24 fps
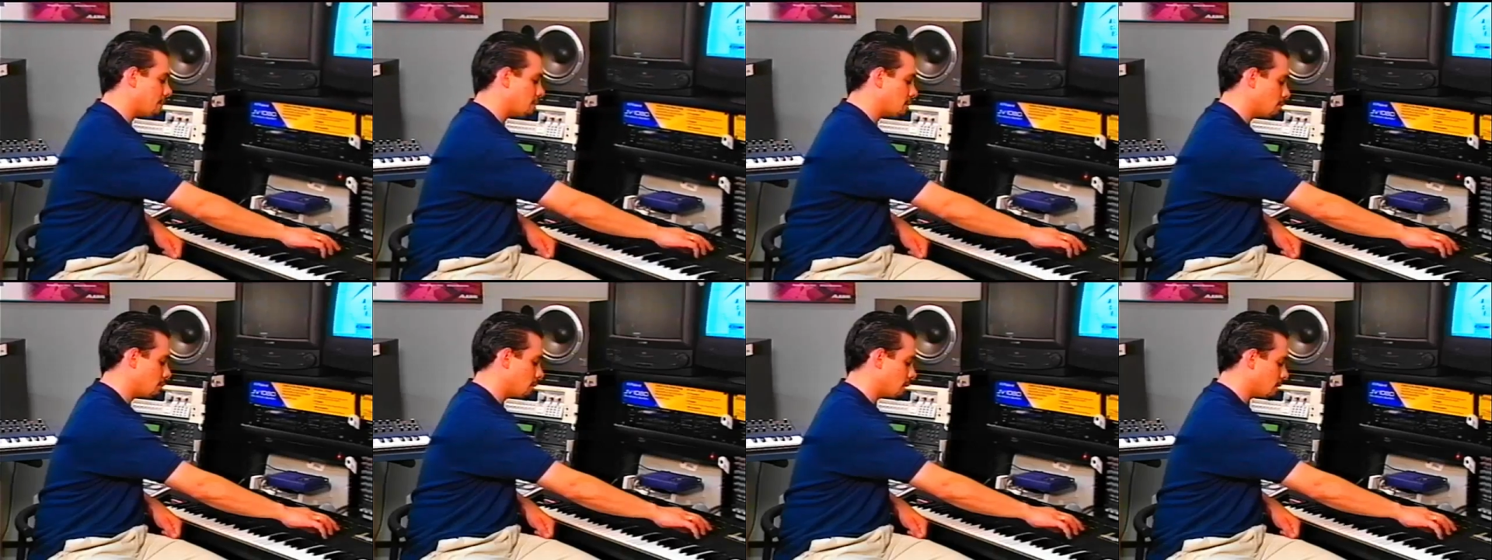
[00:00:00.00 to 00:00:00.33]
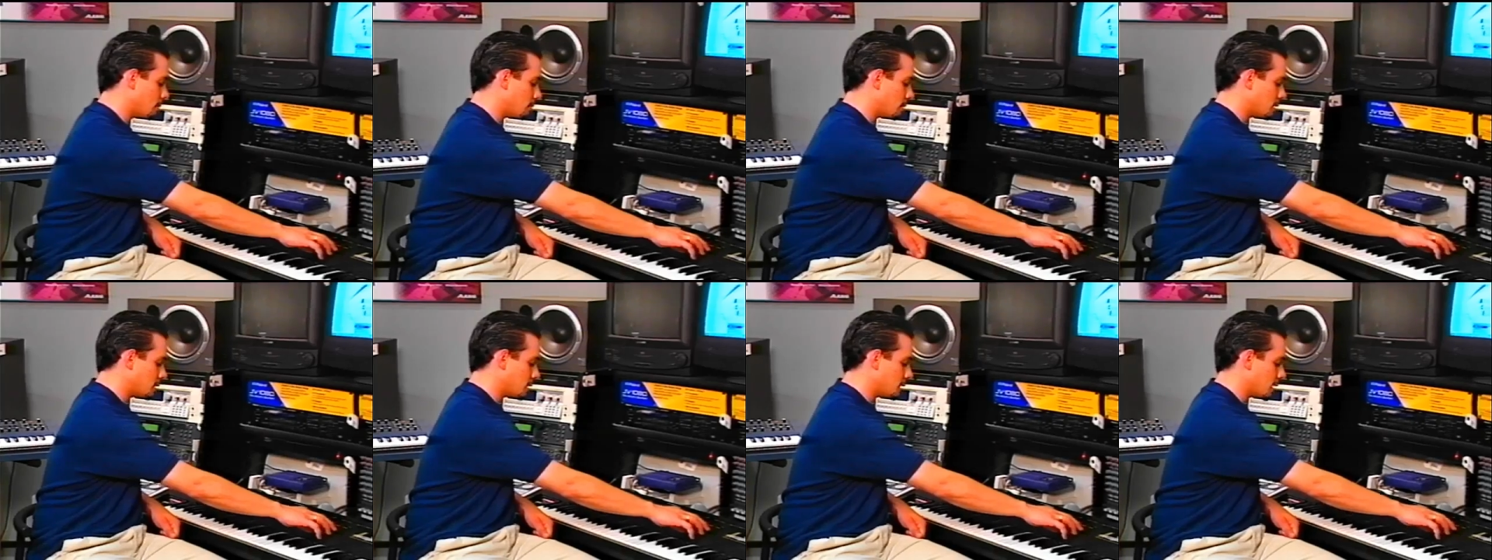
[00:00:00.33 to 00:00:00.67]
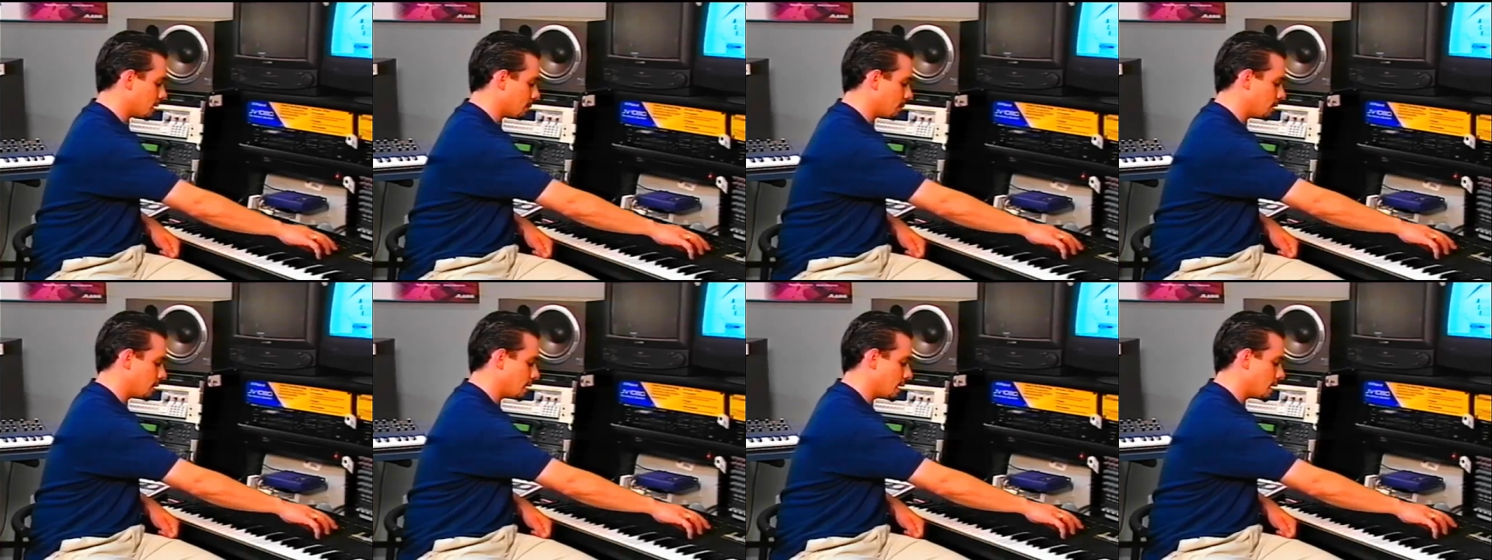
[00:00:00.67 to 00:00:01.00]
to put up on top
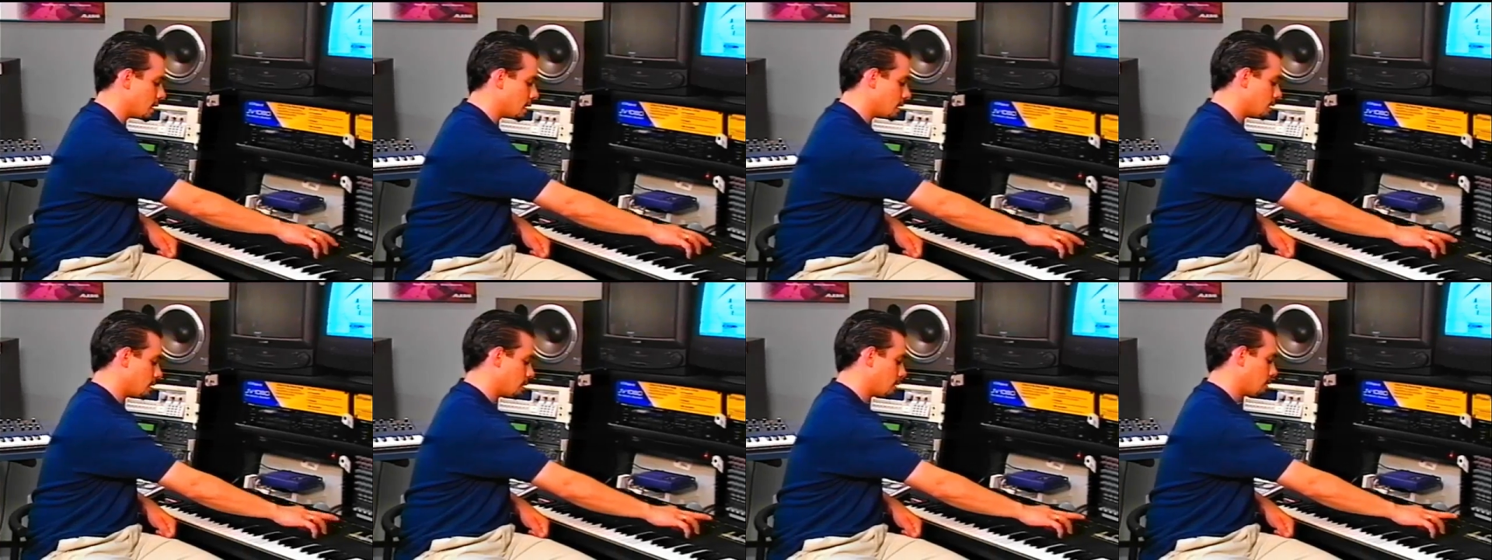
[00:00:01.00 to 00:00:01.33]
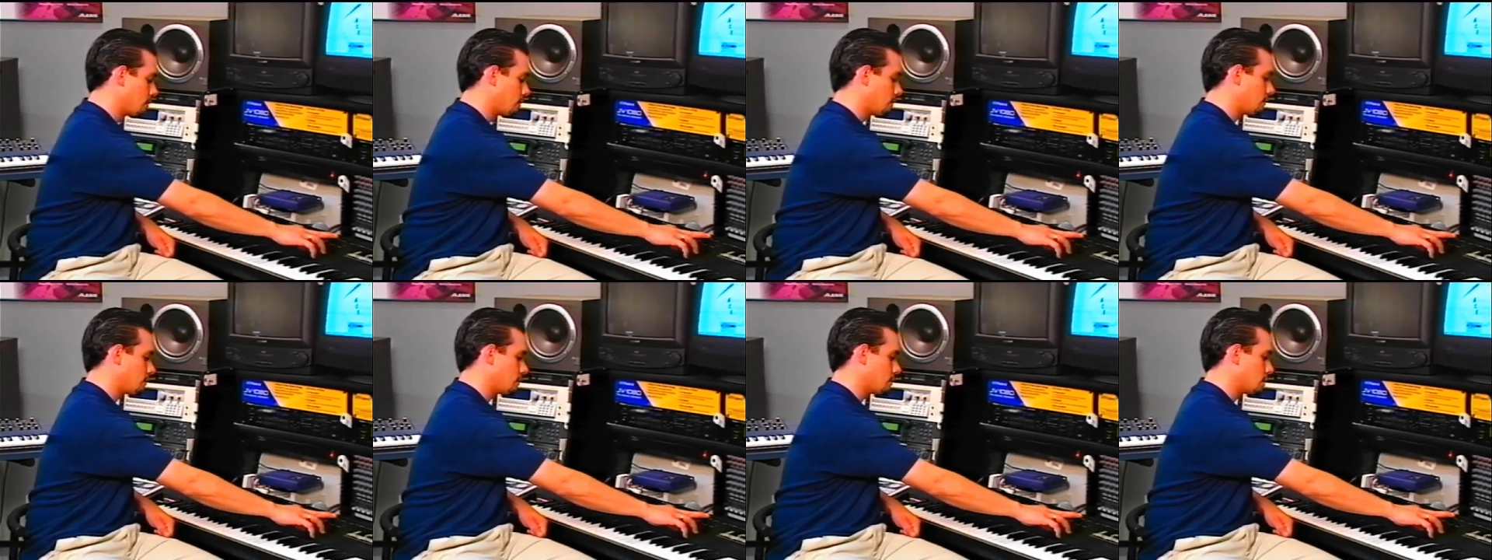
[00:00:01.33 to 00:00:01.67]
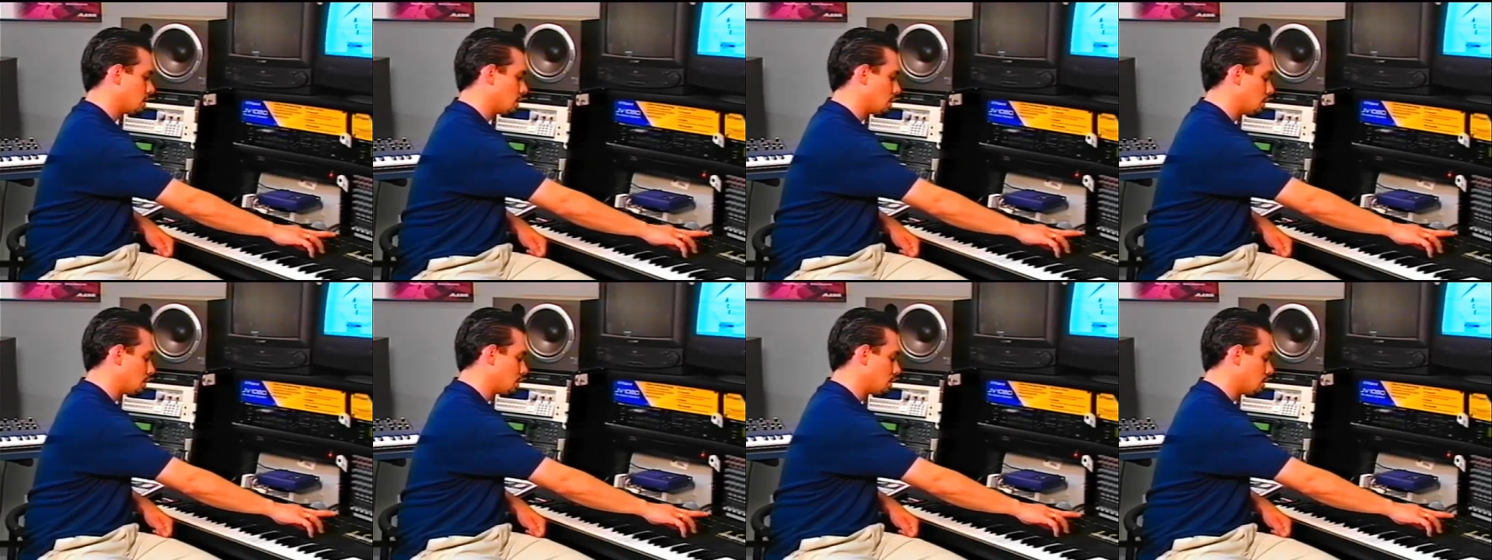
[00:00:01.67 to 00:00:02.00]
of that. So
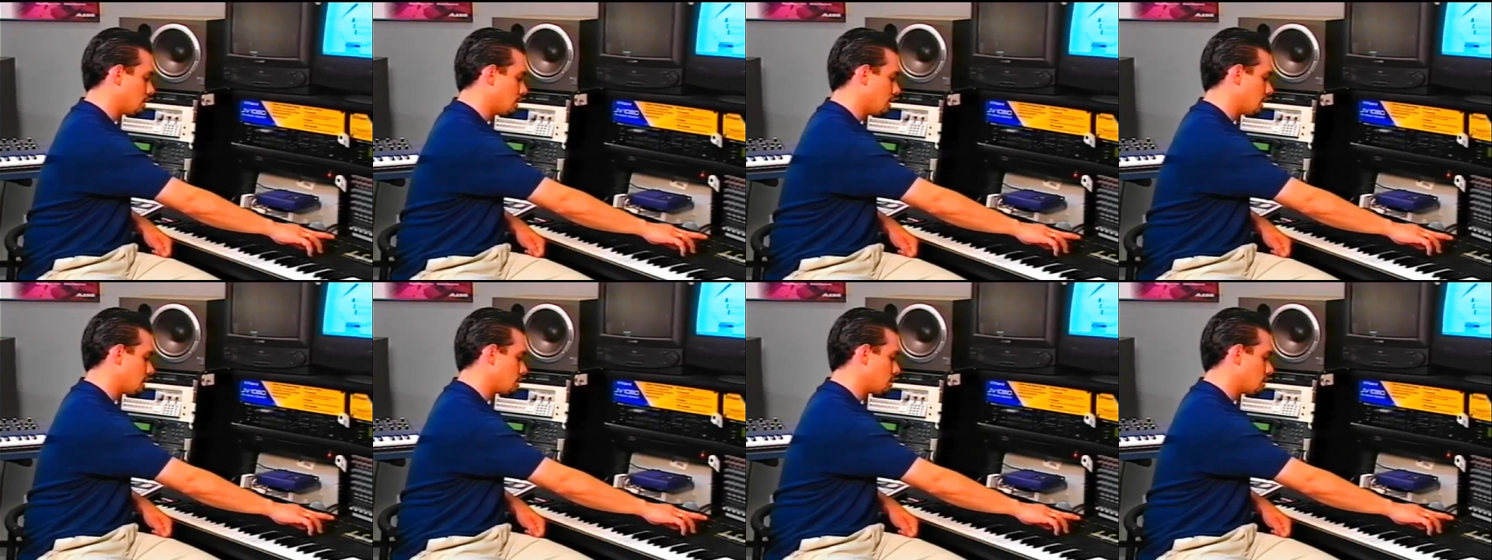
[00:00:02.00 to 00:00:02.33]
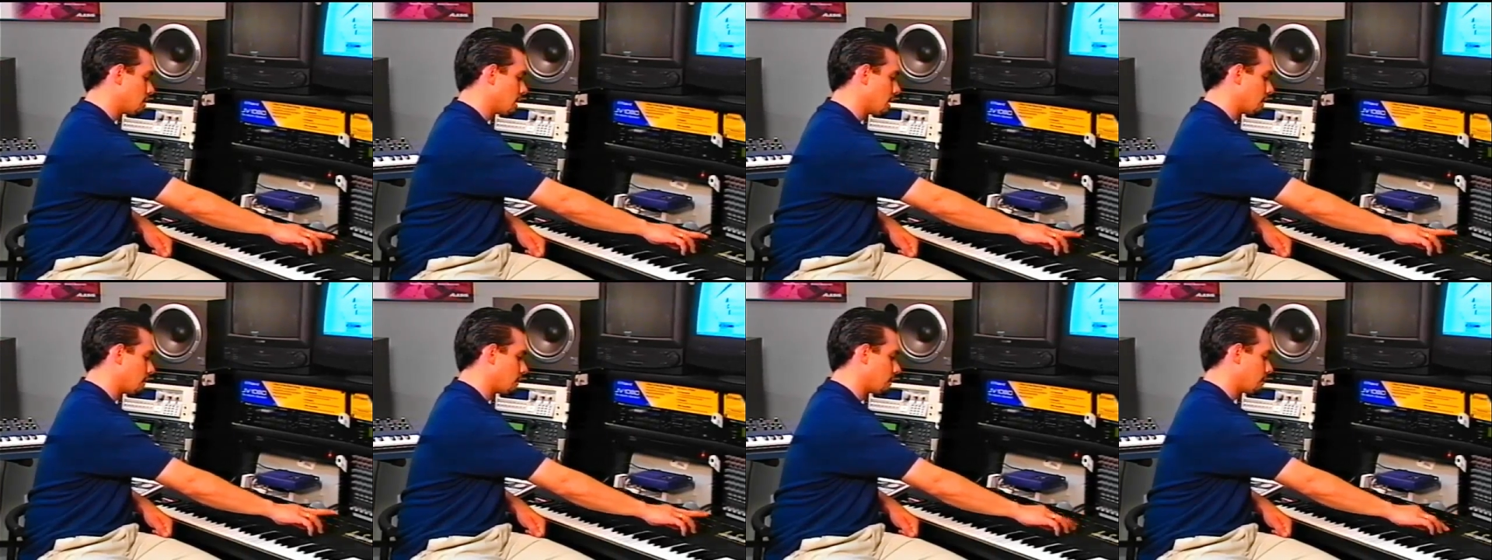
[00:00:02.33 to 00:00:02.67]
go to our next track.